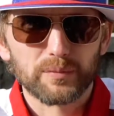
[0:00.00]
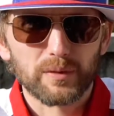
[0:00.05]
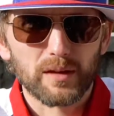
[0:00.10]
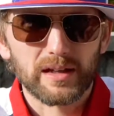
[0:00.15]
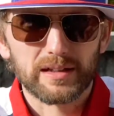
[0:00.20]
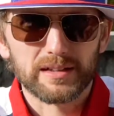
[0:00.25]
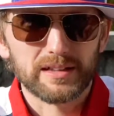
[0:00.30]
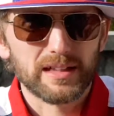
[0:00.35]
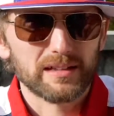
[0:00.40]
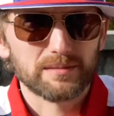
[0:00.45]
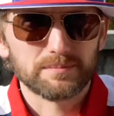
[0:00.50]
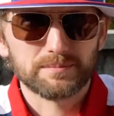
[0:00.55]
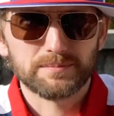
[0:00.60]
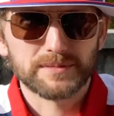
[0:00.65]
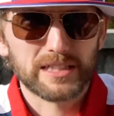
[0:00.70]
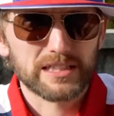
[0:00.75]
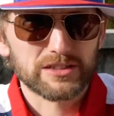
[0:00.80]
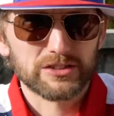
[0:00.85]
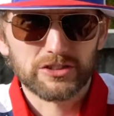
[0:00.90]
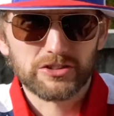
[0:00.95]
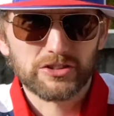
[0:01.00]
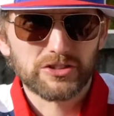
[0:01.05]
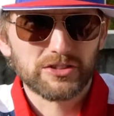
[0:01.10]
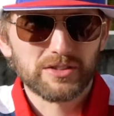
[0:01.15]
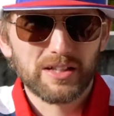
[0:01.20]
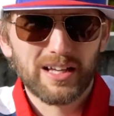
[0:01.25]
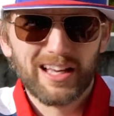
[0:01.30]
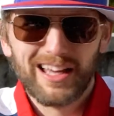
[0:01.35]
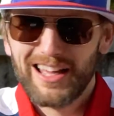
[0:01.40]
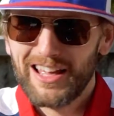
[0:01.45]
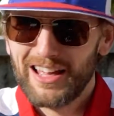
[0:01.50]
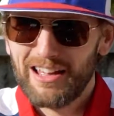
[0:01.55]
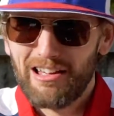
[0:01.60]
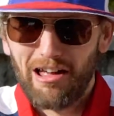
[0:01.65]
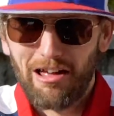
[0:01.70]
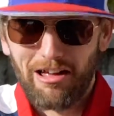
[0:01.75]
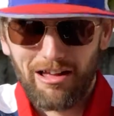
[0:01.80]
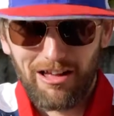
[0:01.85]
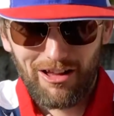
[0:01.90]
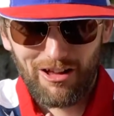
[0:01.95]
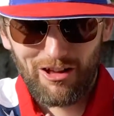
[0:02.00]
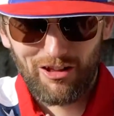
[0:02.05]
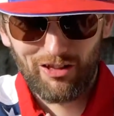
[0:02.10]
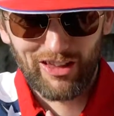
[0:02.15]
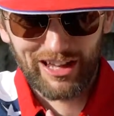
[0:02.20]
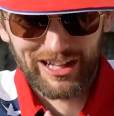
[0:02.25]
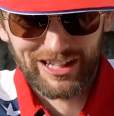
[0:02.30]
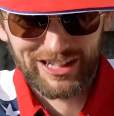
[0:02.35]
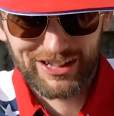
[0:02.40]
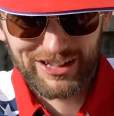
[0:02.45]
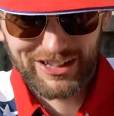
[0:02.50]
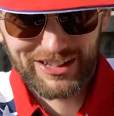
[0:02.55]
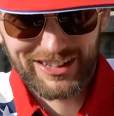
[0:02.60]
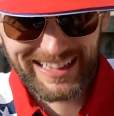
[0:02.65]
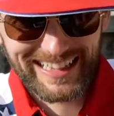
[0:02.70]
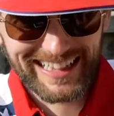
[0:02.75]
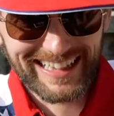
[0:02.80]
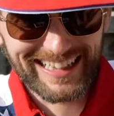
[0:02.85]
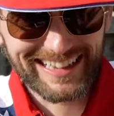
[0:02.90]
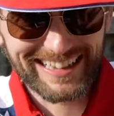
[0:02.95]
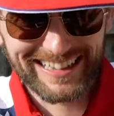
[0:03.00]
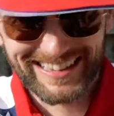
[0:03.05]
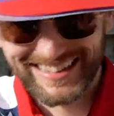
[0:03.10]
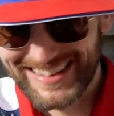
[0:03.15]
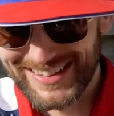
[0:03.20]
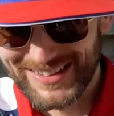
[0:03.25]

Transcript: And yeah, that's just like clean.